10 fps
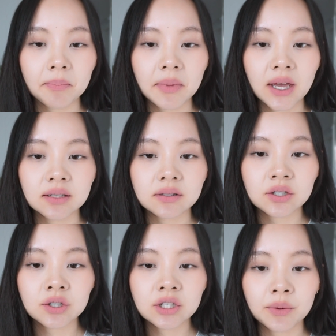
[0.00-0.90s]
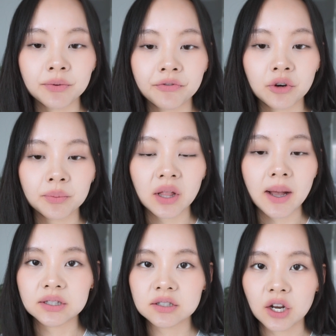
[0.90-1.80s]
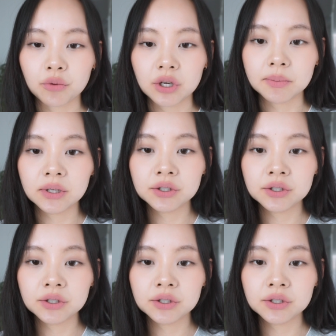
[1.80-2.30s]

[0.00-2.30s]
matte type of formula. It's not creamy,